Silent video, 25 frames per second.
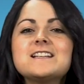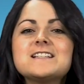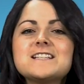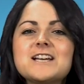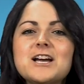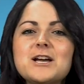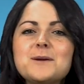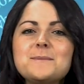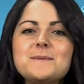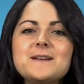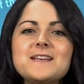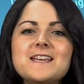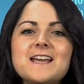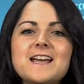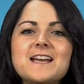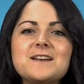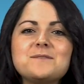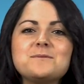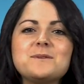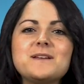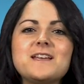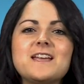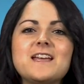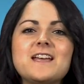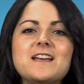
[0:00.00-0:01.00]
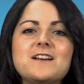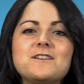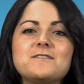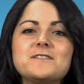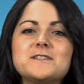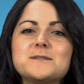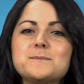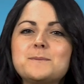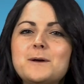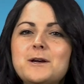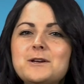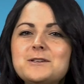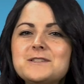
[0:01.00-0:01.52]
Time and again we hear of
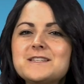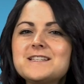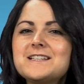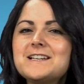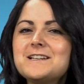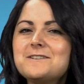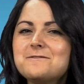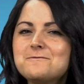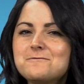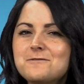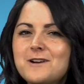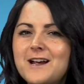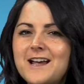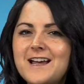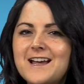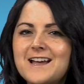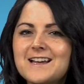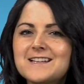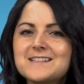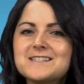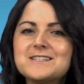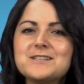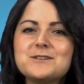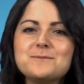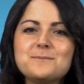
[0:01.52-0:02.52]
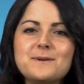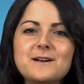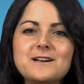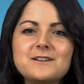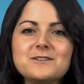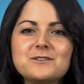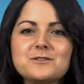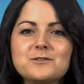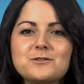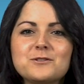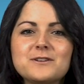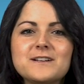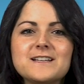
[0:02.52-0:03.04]
supposedly rare
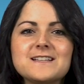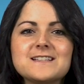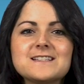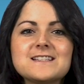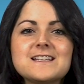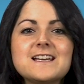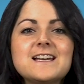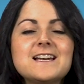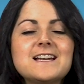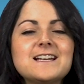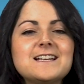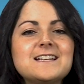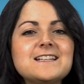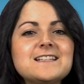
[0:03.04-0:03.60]
£2 coins